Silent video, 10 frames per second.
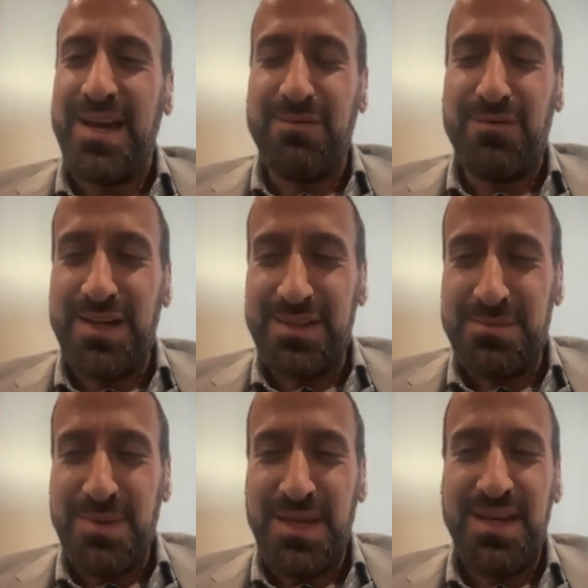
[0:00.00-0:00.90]

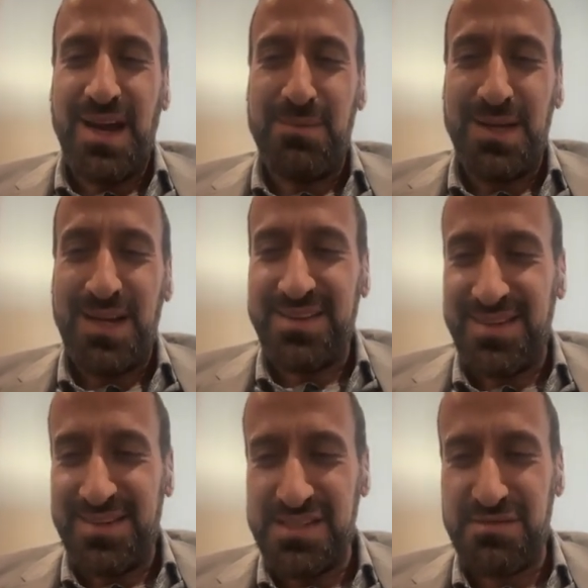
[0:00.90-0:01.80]
invited me, I mean, I
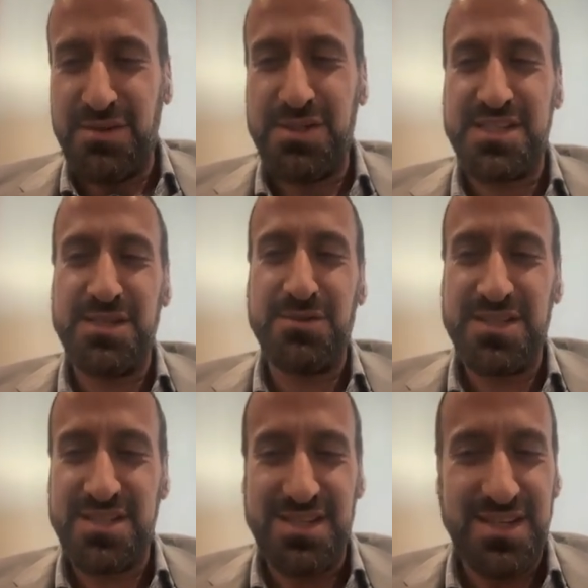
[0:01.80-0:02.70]
take this very
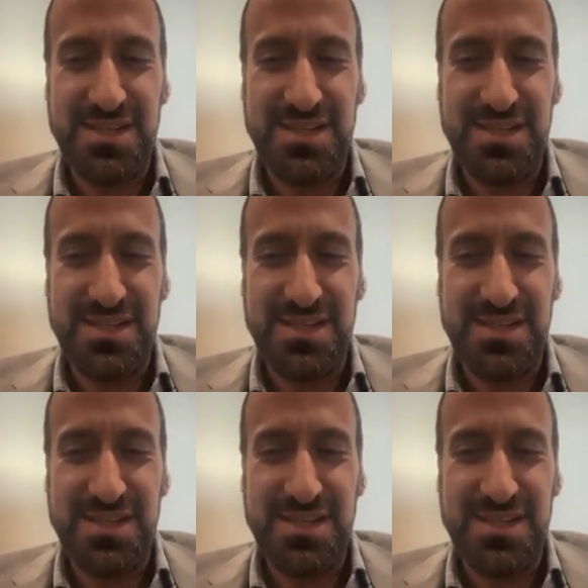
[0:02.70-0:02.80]
seriously.